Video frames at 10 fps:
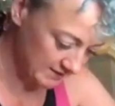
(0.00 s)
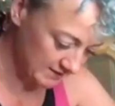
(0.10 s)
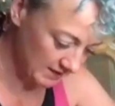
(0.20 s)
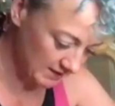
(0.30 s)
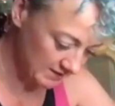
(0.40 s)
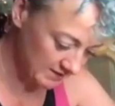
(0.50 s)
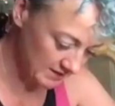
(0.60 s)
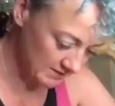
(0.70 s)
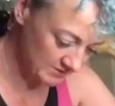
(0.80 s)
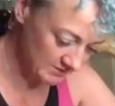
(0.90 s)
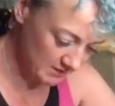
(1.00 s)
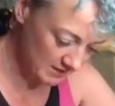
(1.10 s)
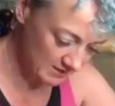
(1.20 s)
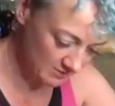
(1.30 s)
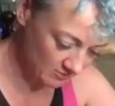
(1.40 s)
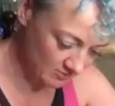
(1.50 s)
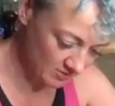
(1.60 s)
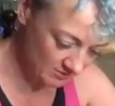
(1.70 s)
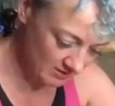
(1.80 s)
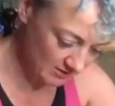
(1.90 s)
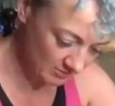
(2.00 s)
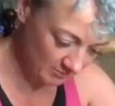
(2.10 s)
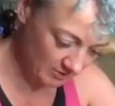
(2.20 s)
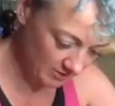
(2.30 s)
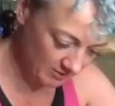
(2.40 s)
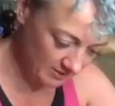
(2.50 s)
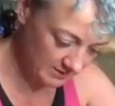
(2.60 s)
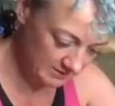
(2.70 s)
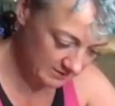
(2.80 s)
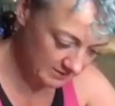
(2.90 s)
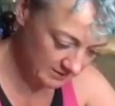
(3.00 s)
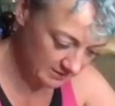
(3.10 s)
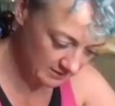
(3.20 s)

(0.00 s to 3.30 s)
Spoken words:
done, the same as me, or are you a little bit behind?